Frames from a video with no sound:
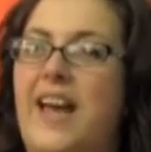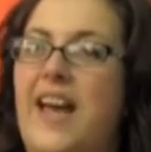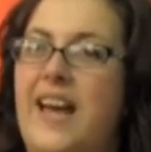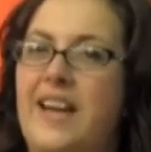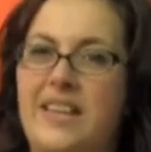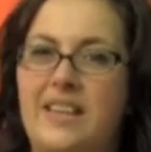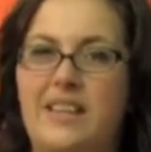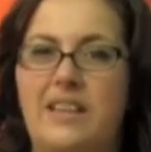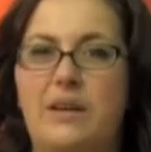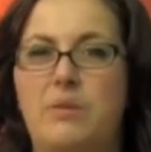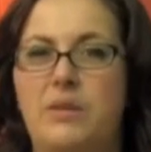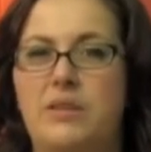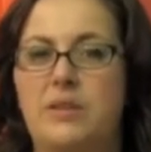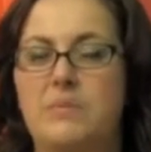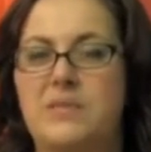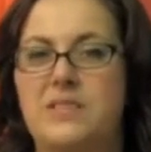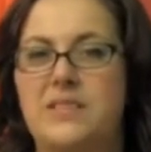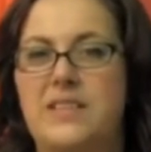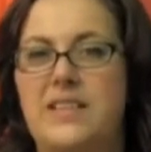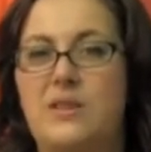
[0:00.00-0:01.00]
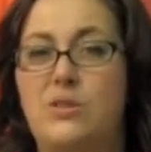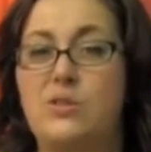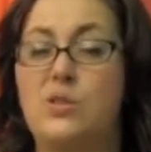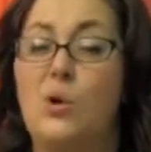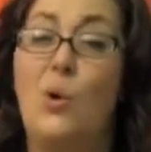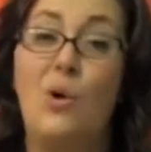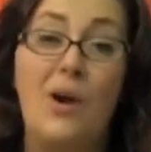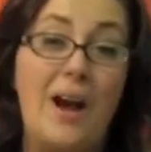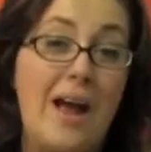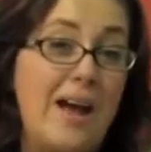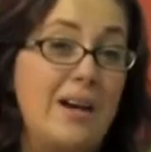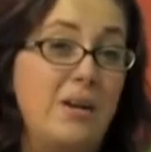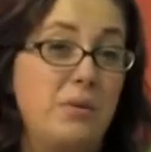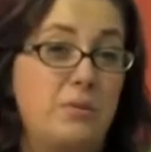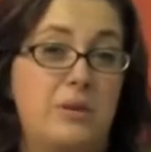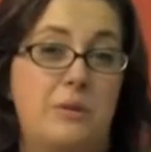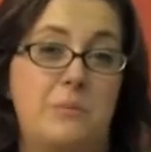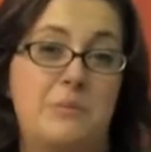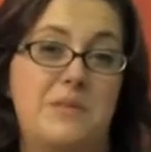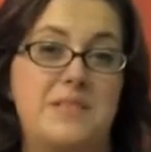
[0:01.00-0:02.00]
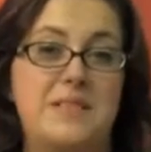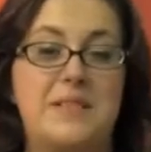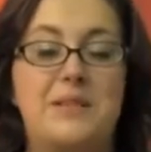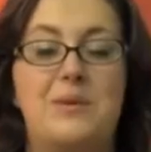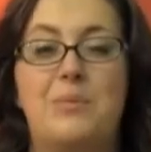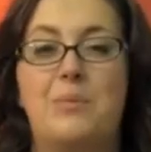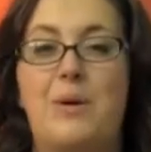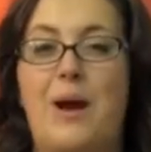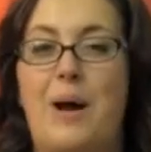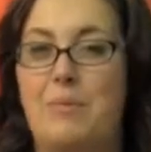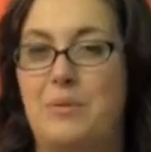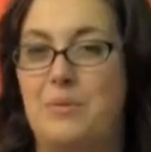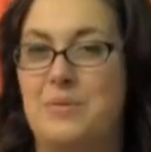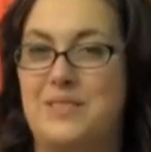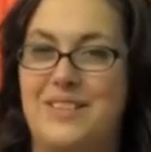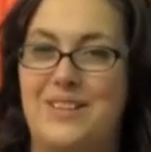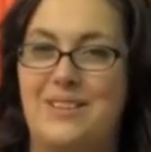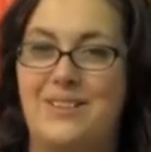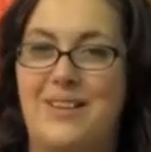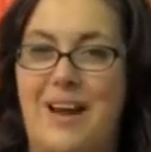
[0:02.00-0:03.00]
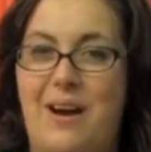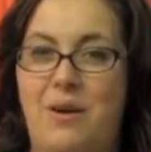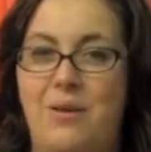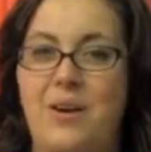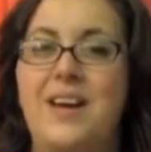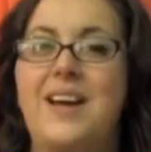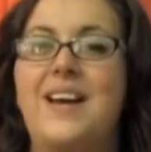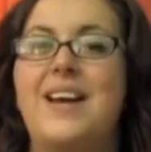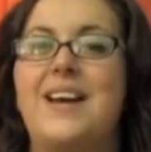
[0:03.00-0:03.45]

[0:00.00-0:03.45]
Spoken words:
anything with the mosquitoes or had a real mosquito problem until now,